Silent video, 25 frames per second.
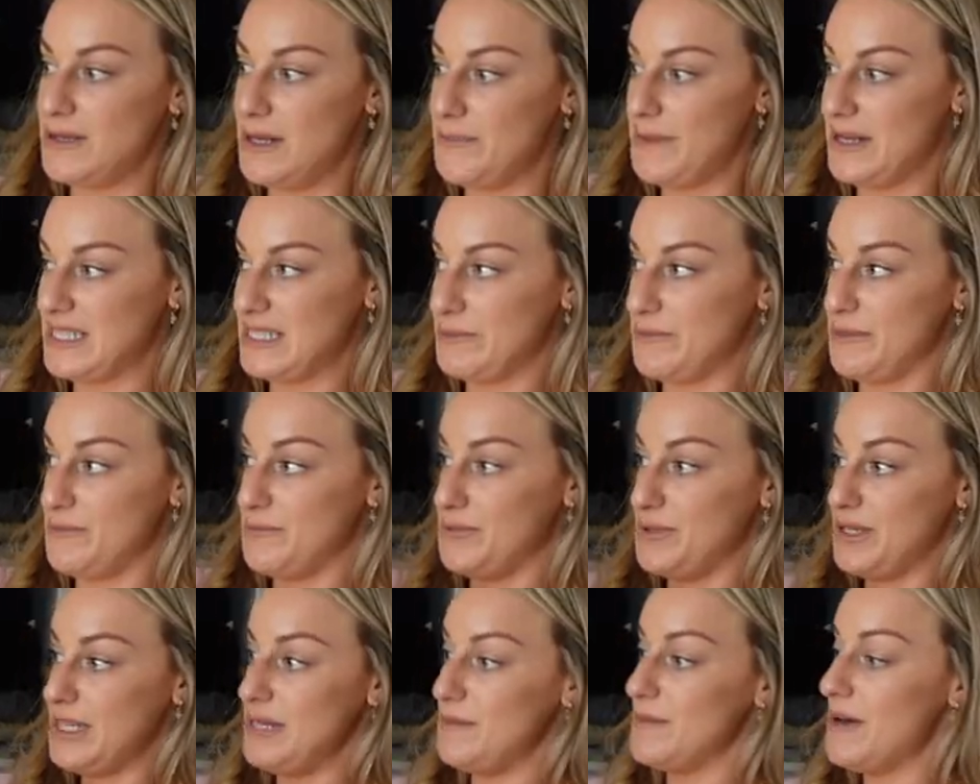one I picked up in
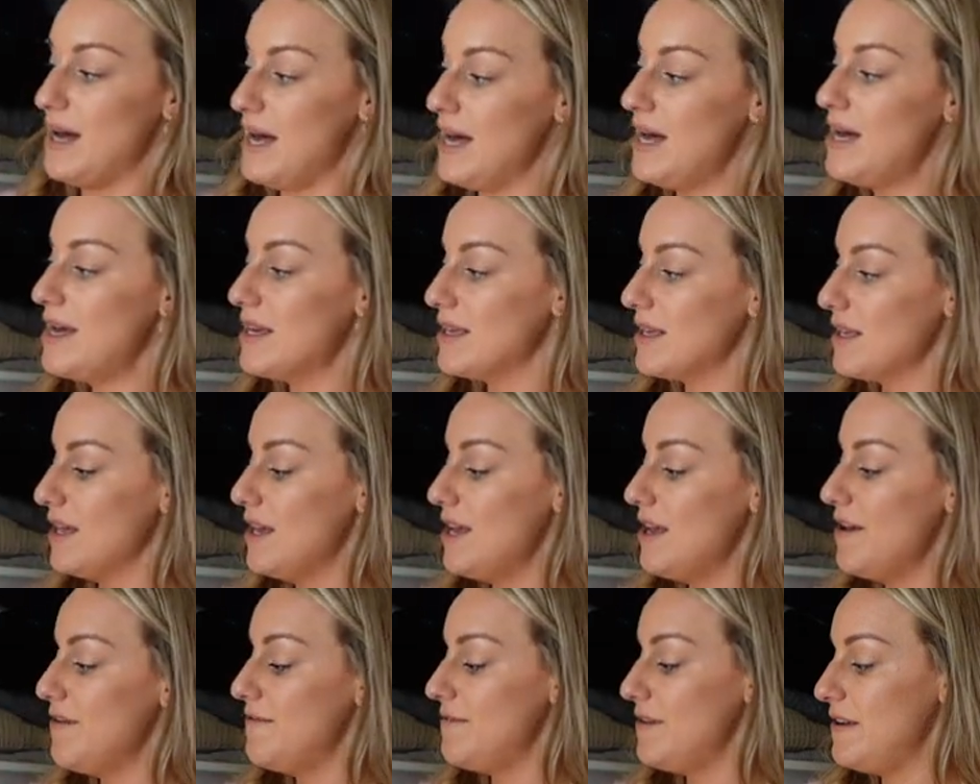Primark.
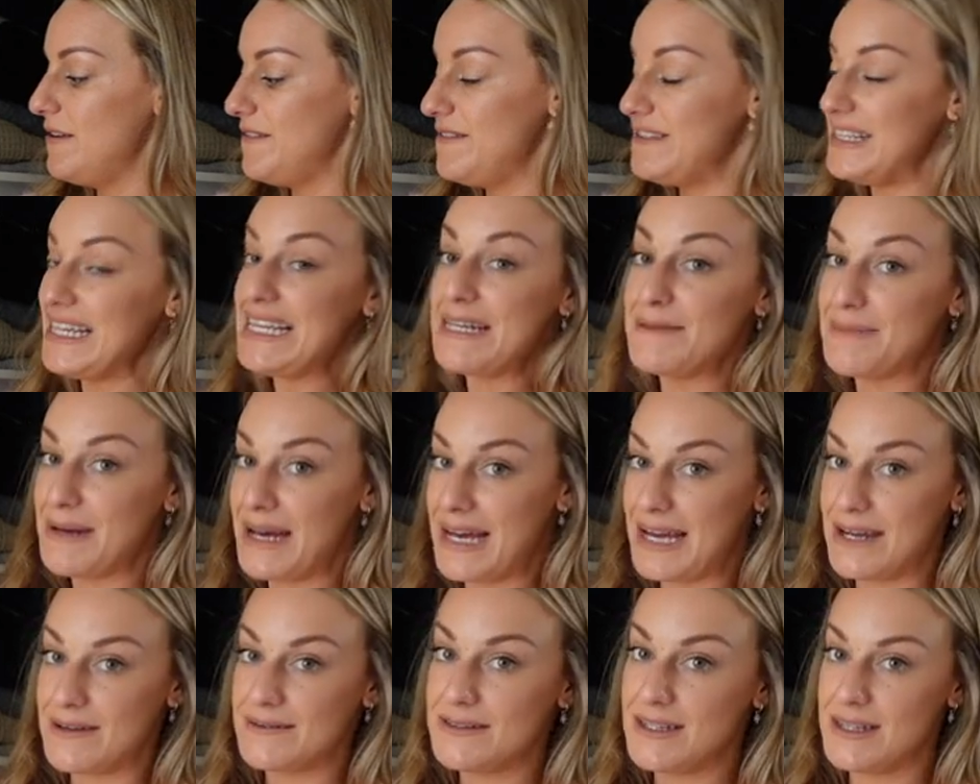£15
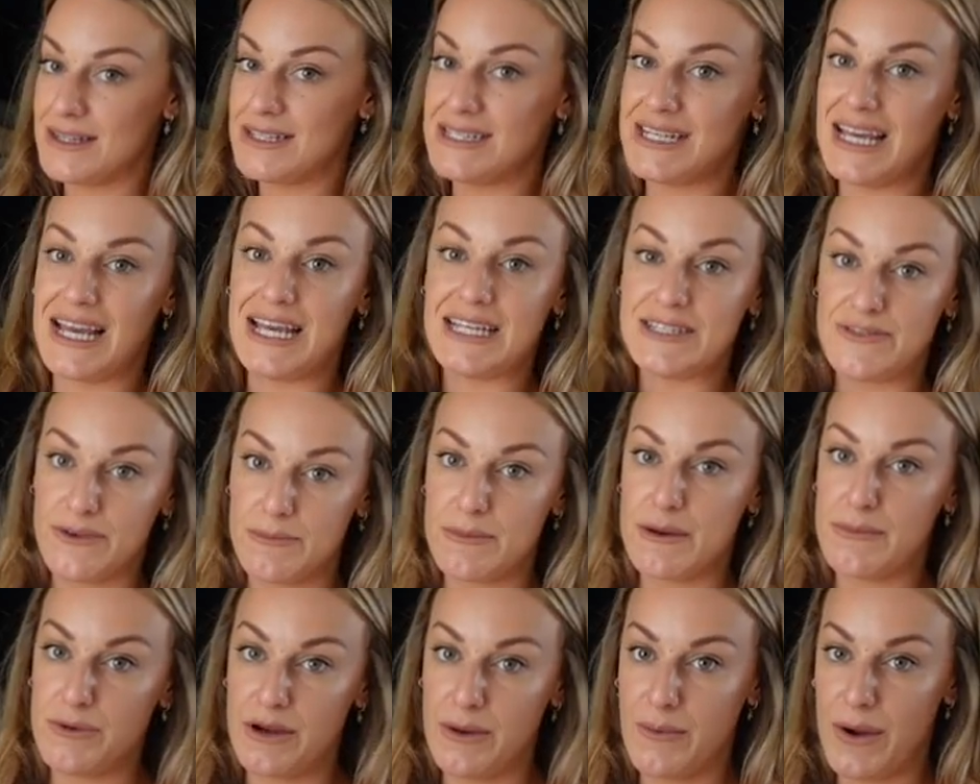the other day. It's
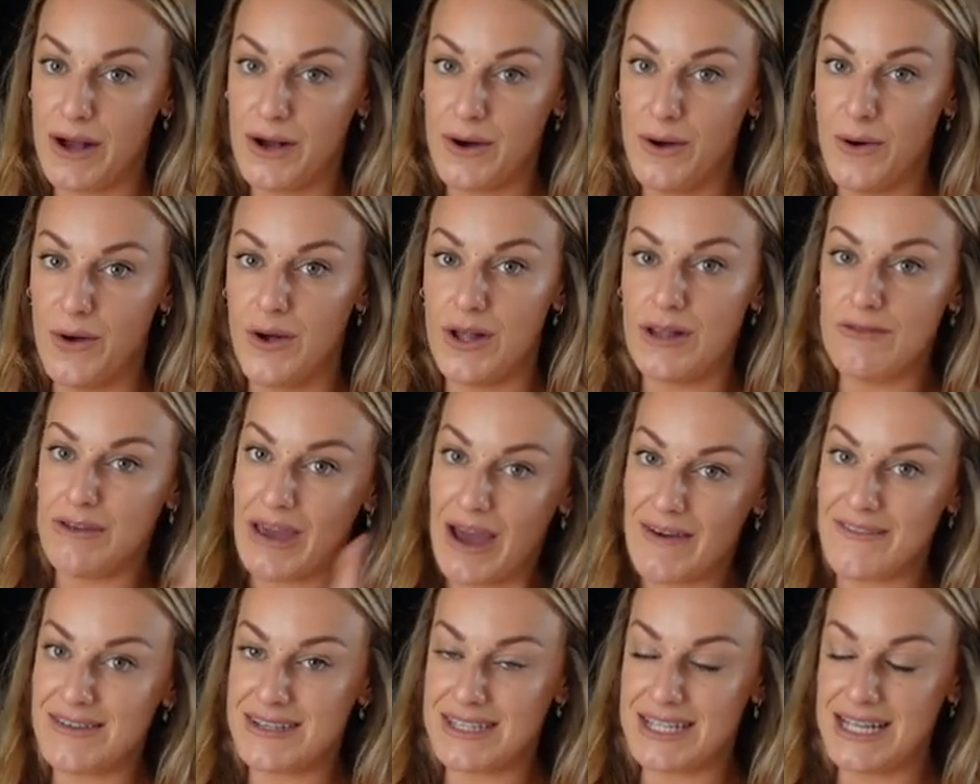from my Primark haul. If
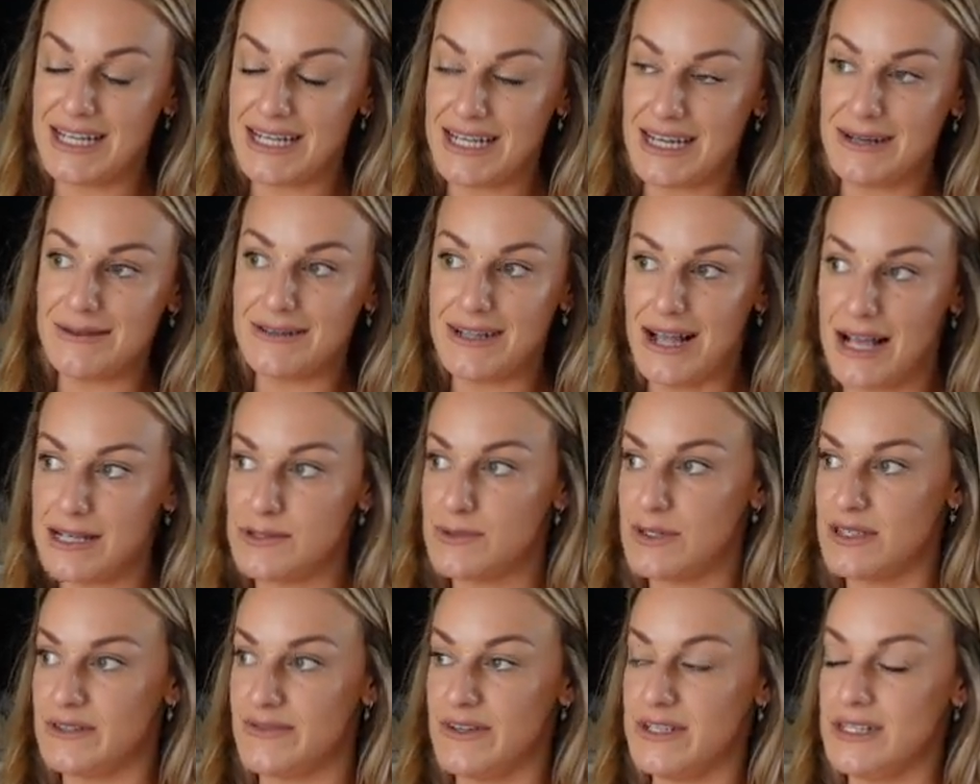you haven't seen it, it was
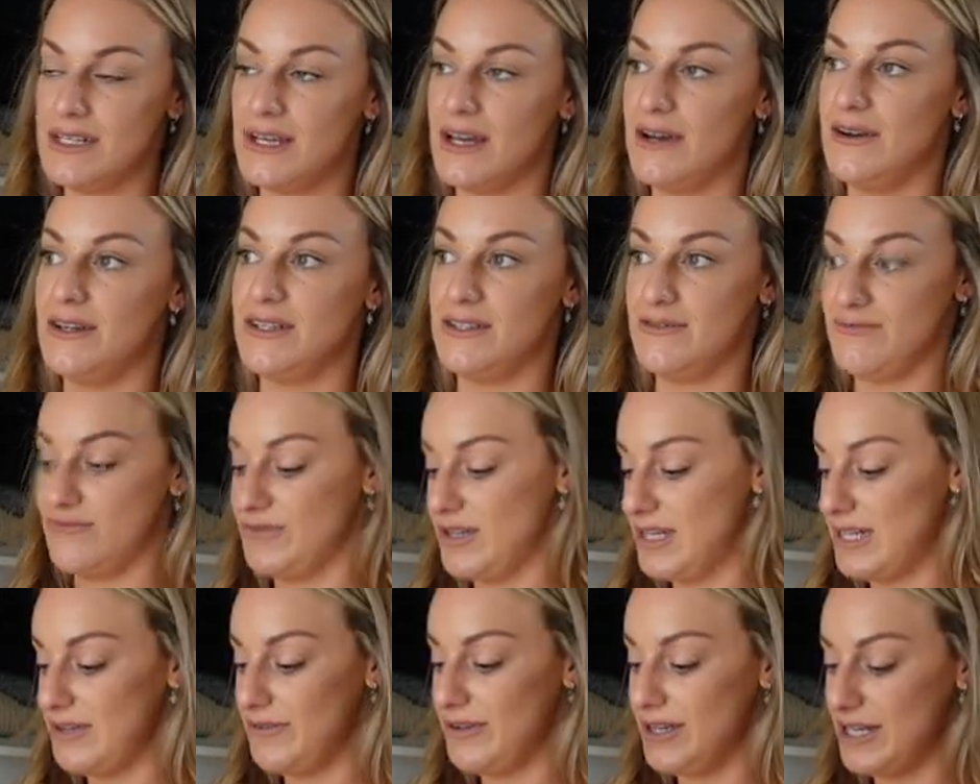last week's video. It's
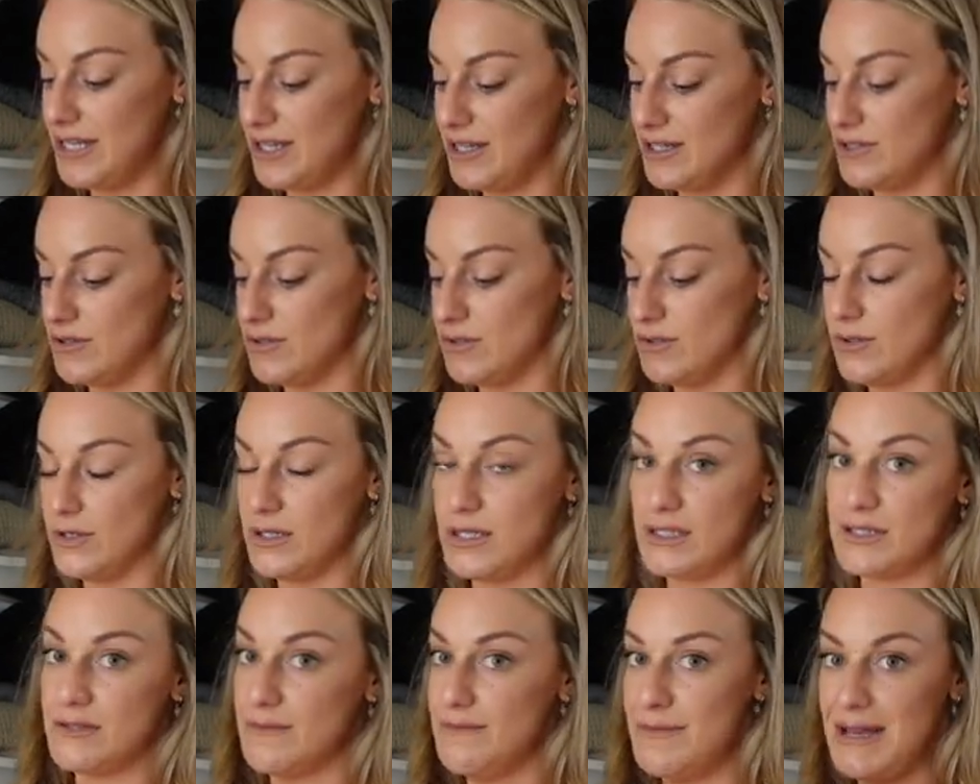really, really good haul.
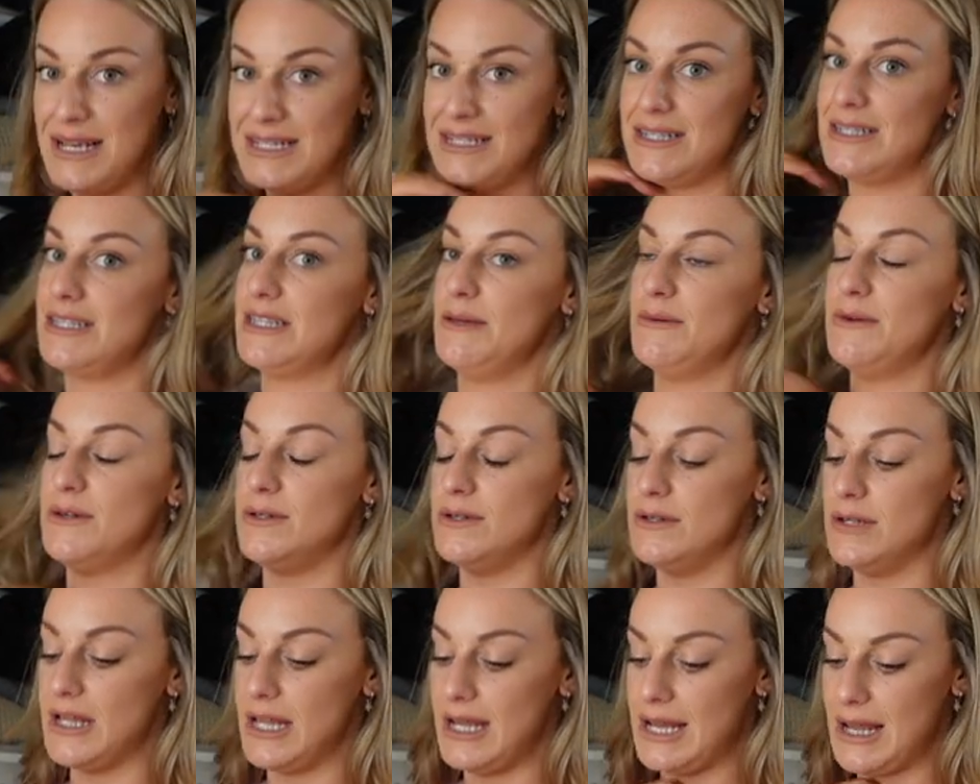It's amazing summer
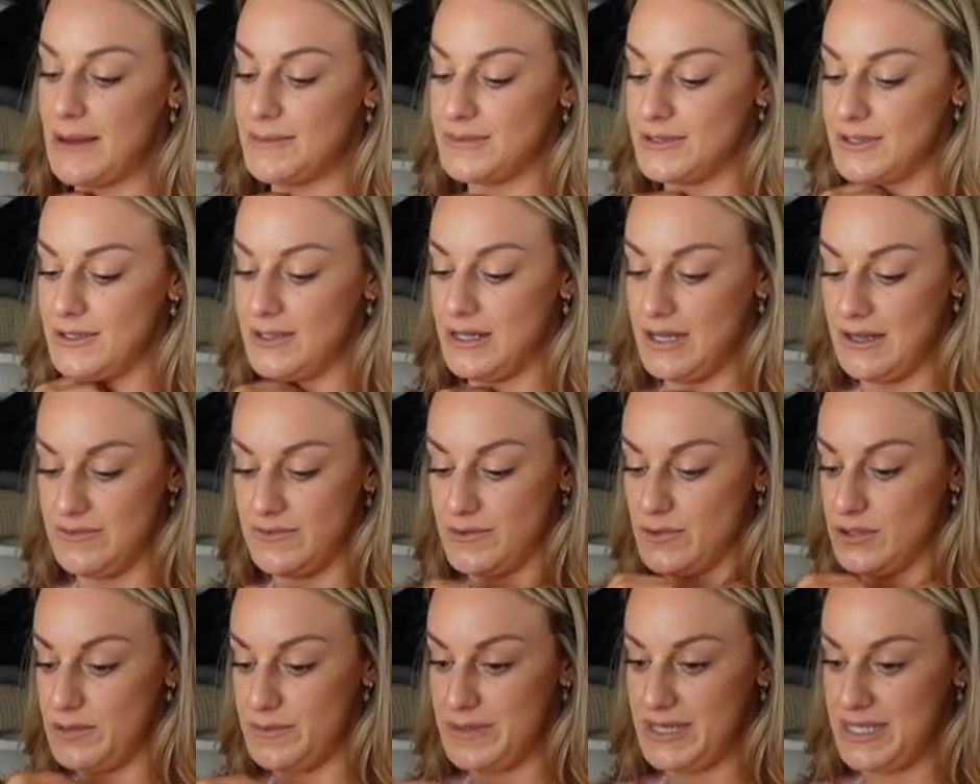haul. I absolutely love
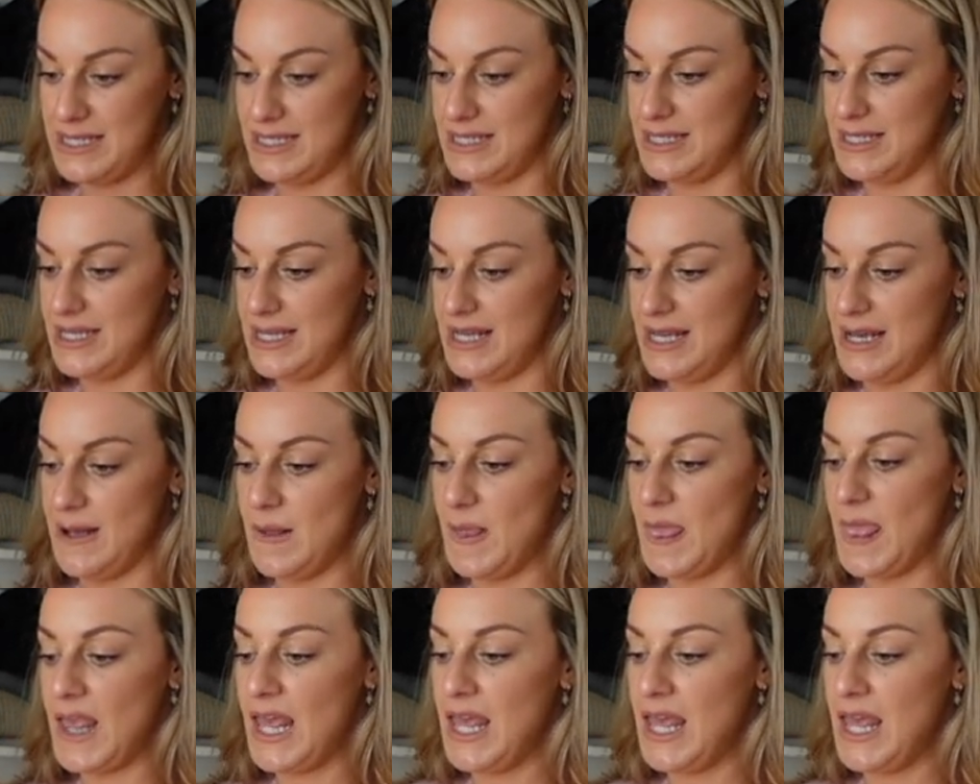all the pieces in it.